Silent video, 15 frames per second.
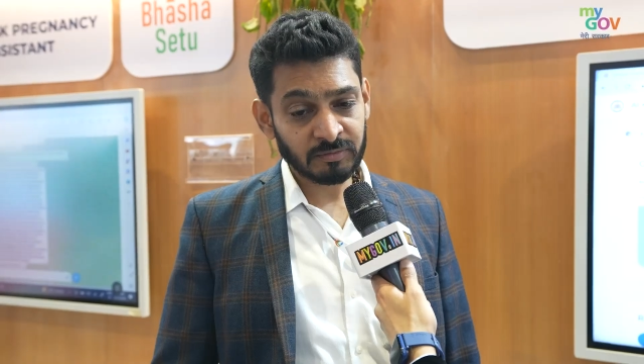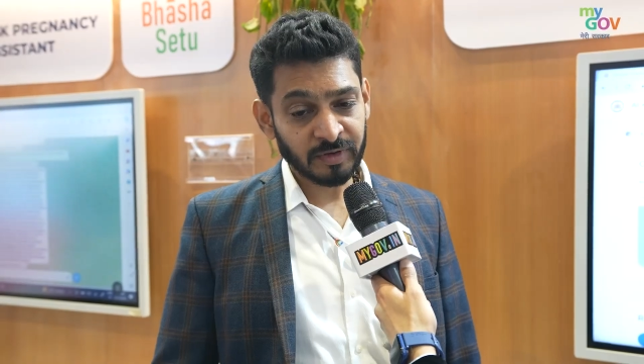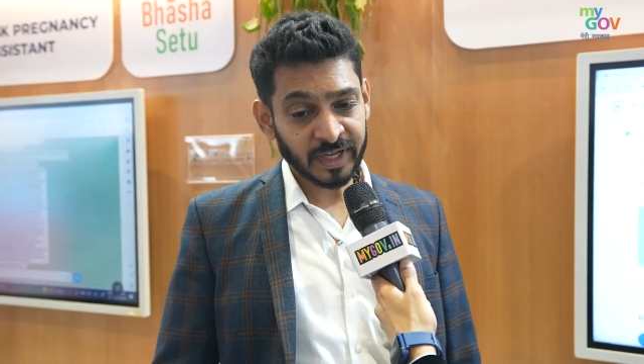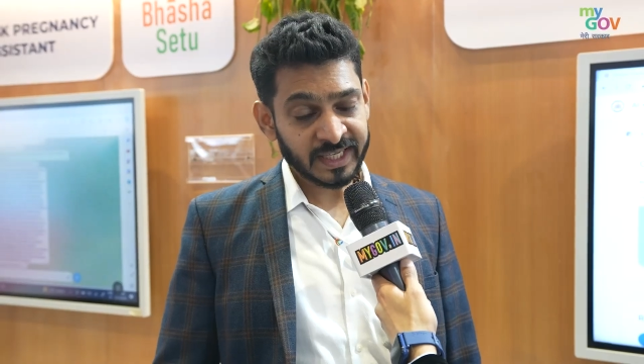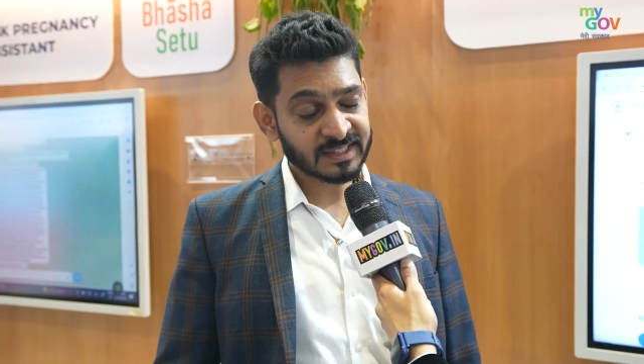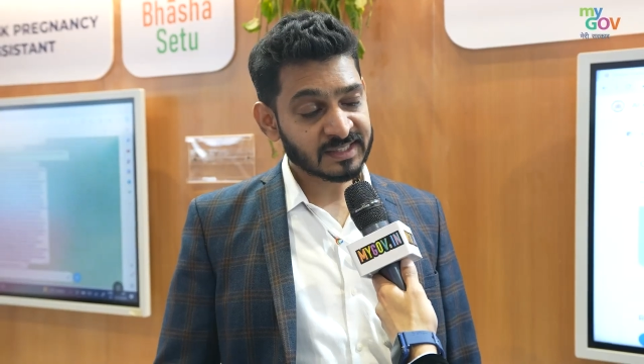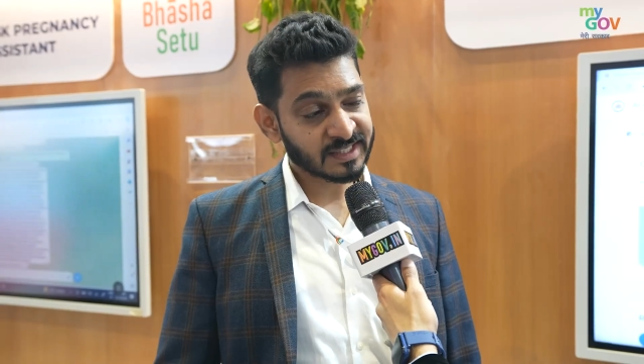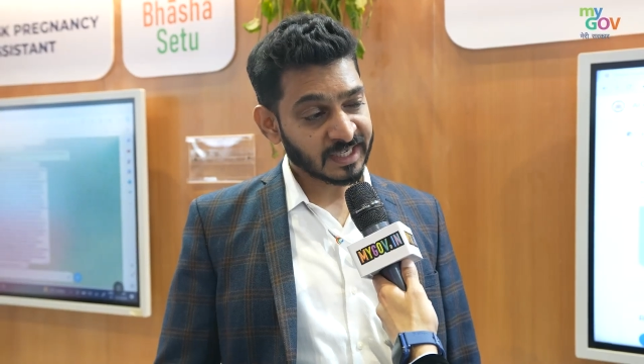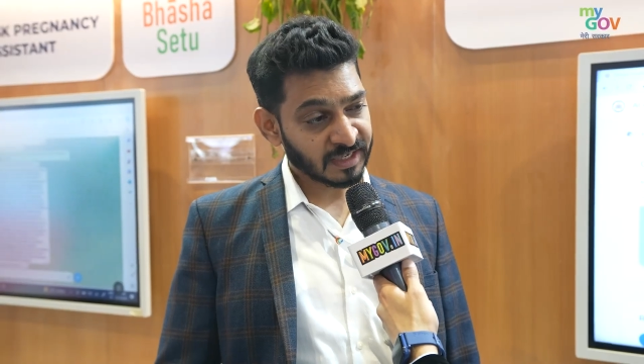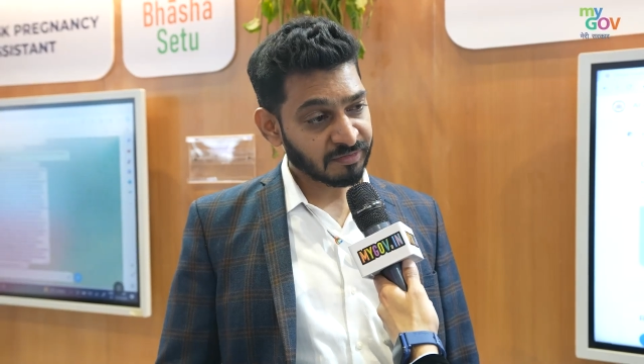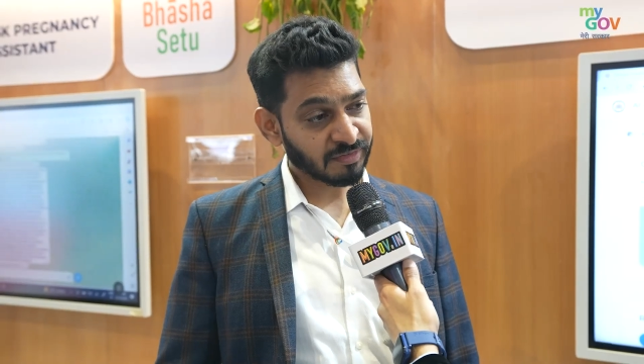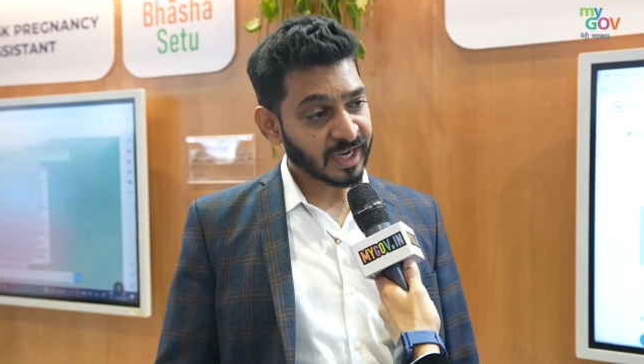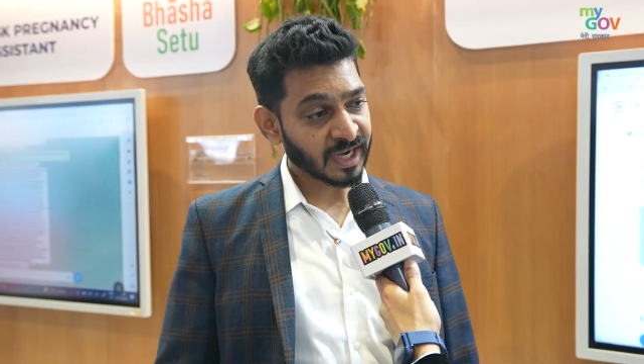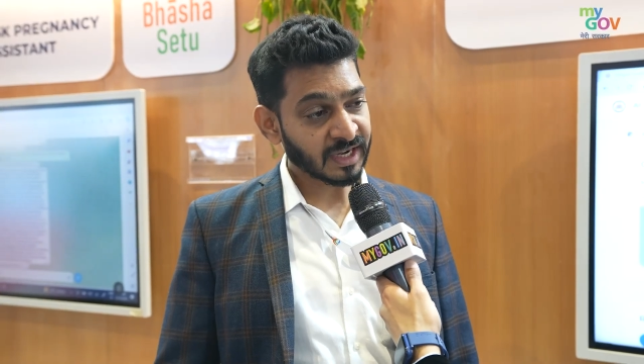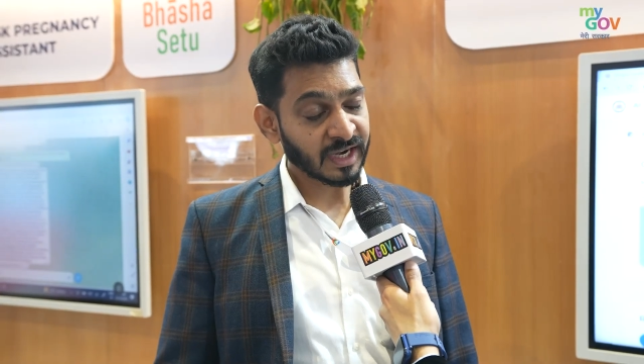very
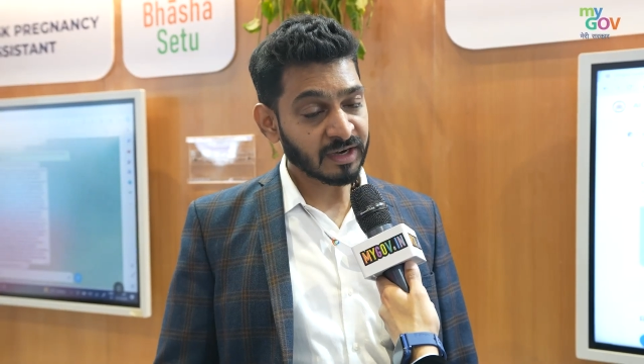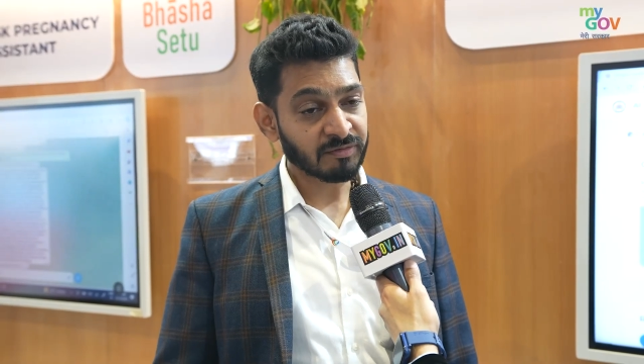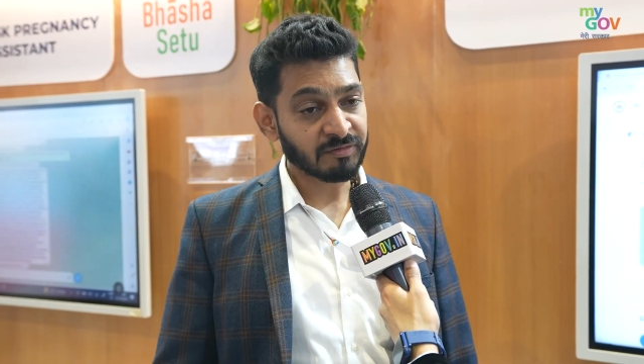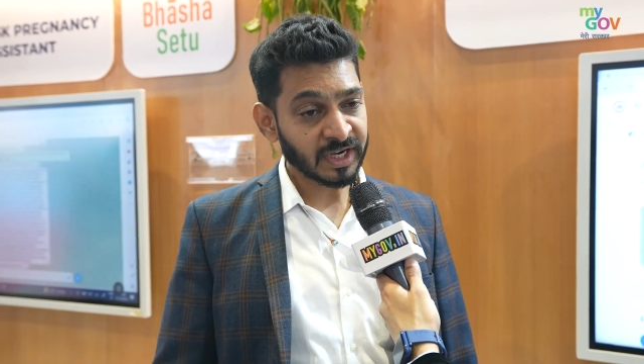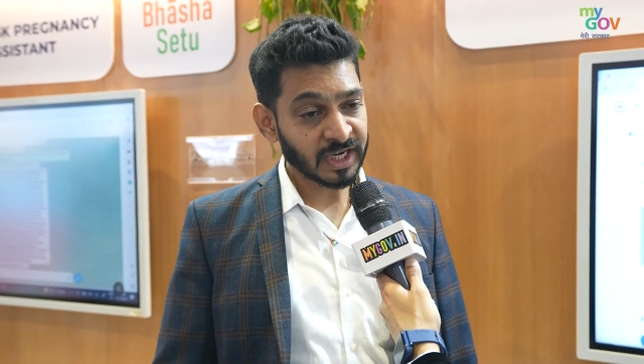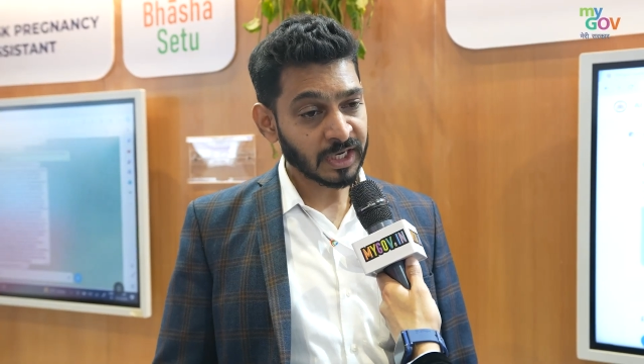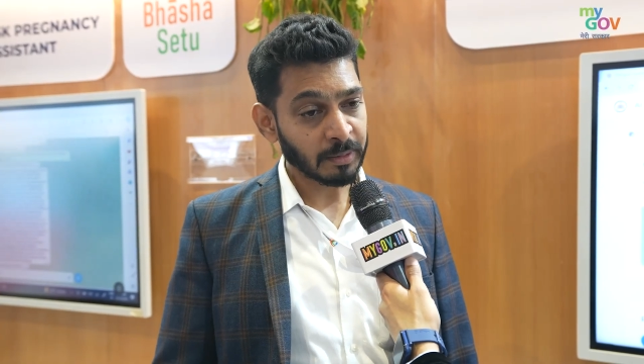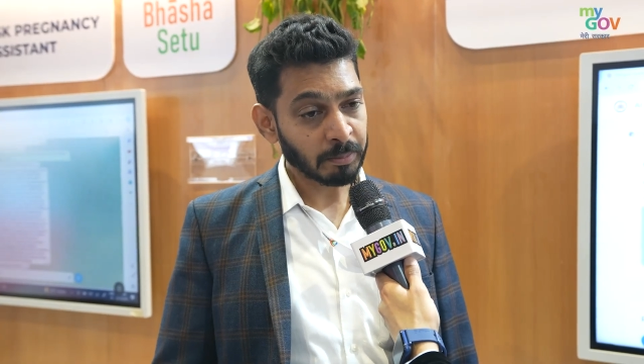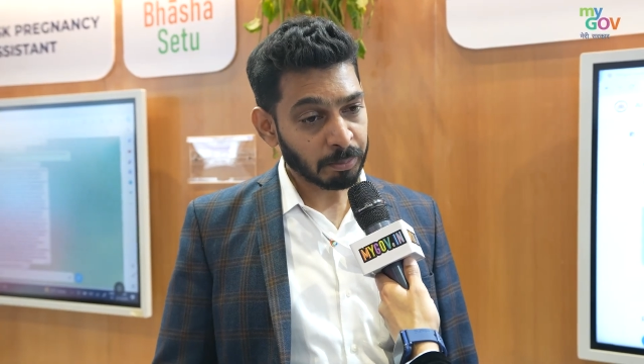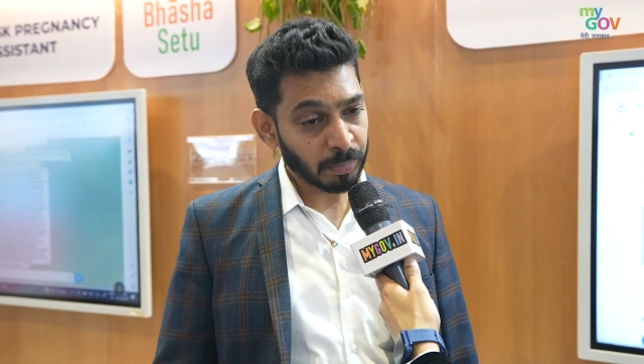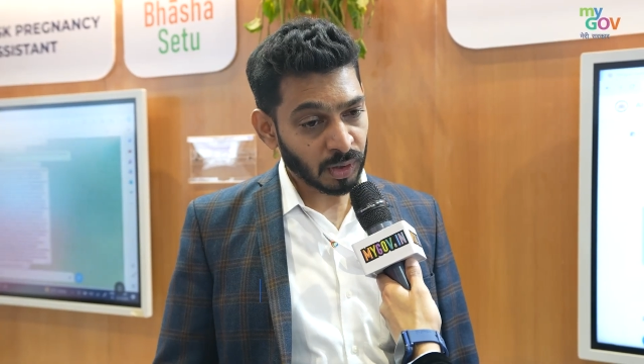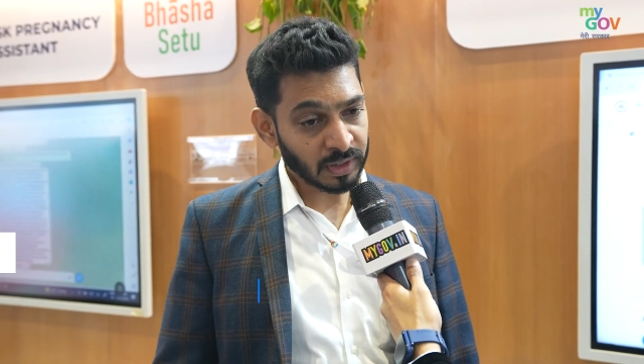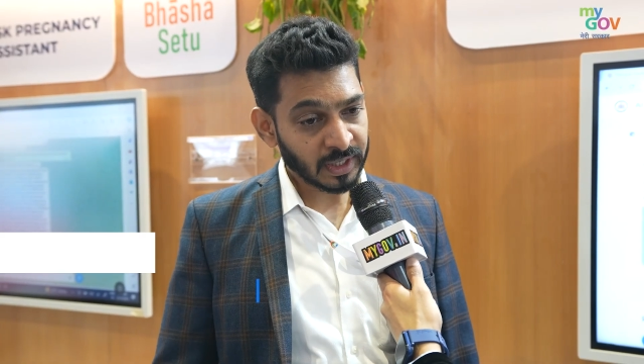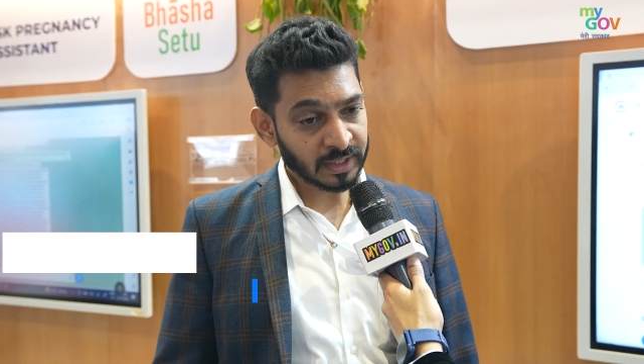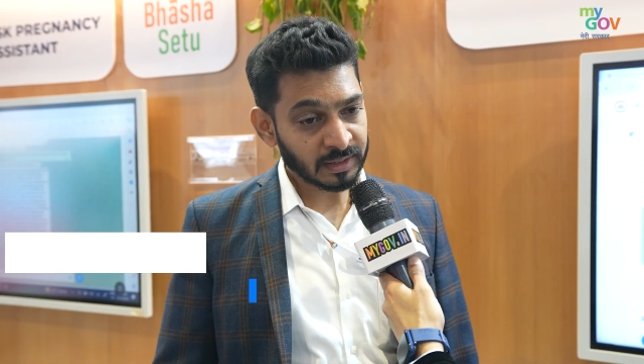significant and very
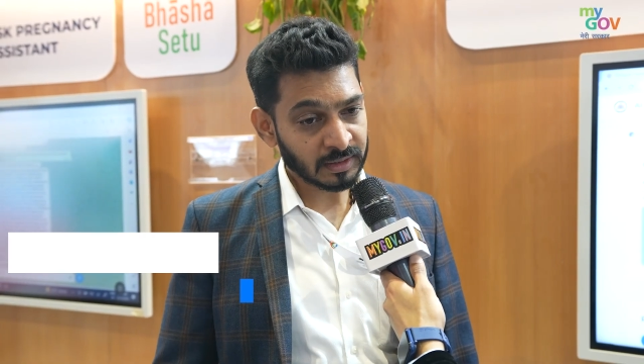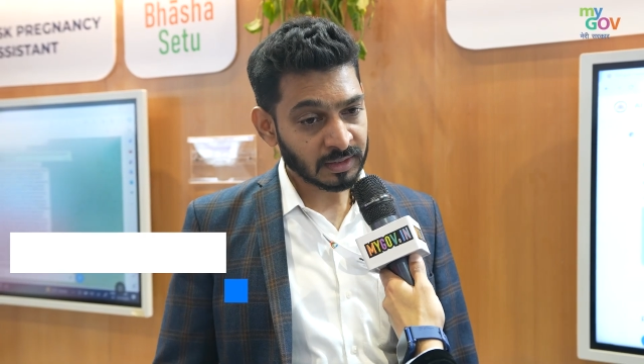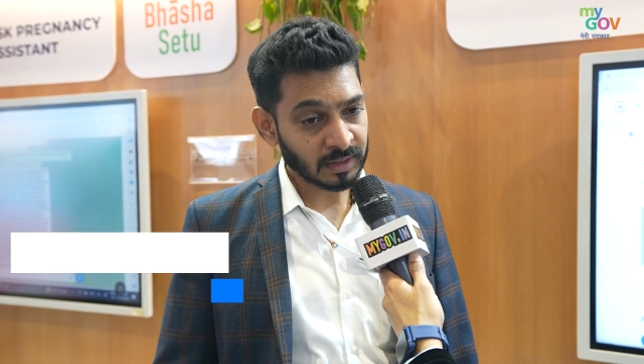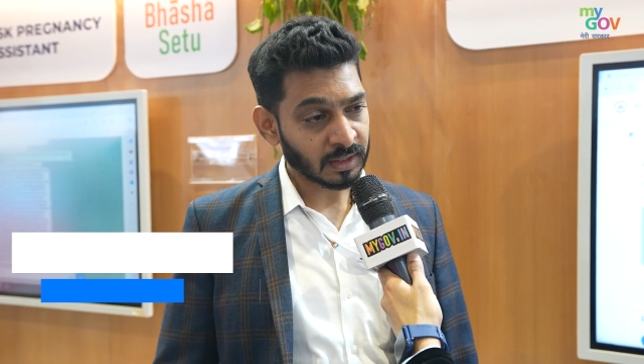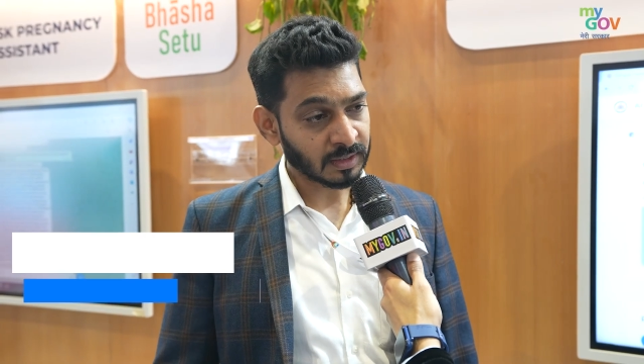important